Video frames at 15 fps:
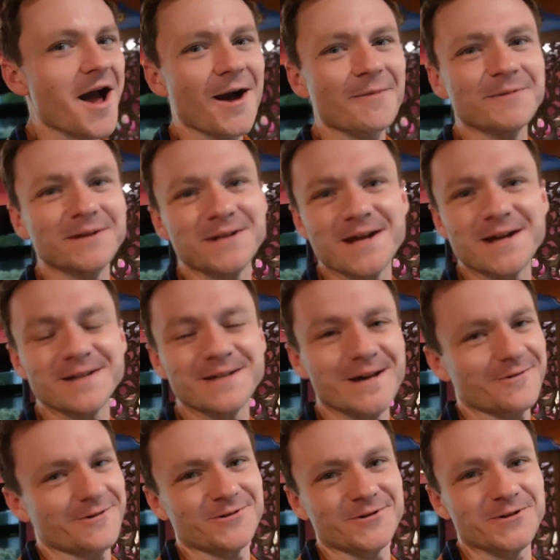I mean,
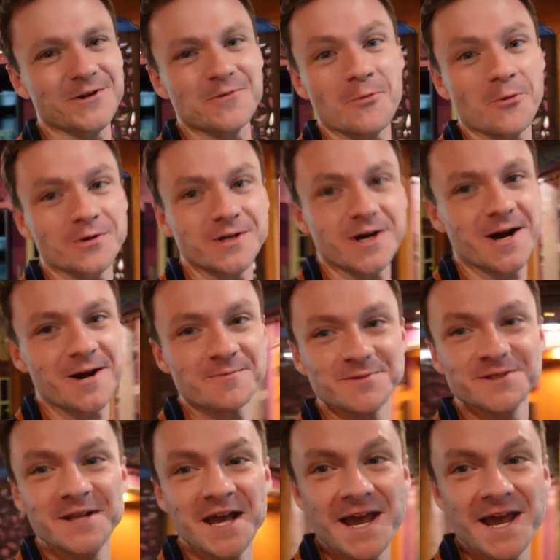now I just get more times to